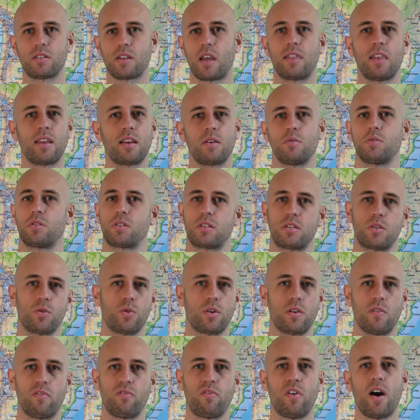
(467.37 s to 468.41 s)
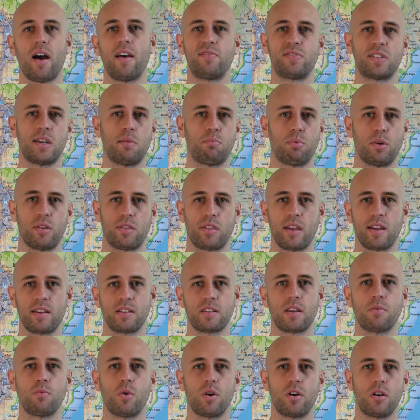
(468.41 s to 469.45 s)
I think it was sort of 5 separate things
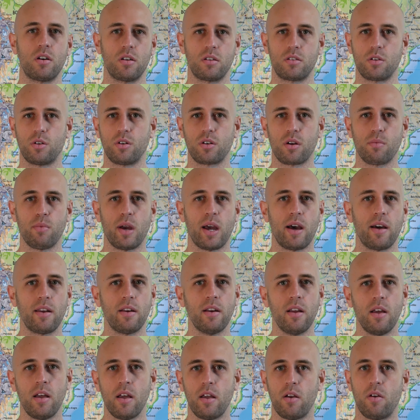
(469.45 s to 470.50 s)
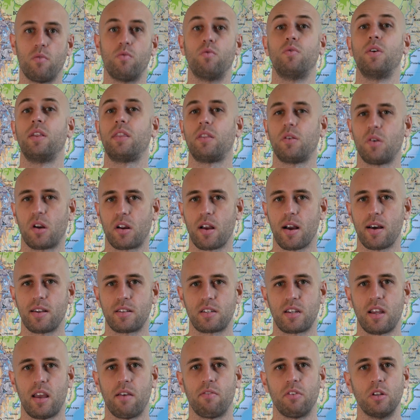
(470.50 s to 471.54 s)
he wanted to talk about with regards
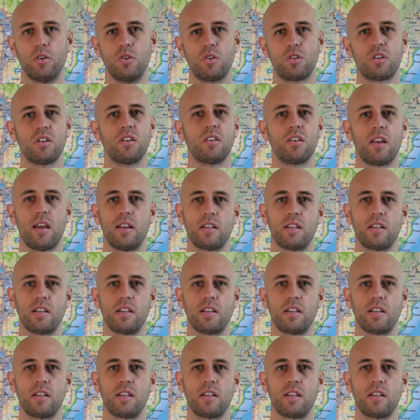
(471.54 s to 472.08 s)
to evolution.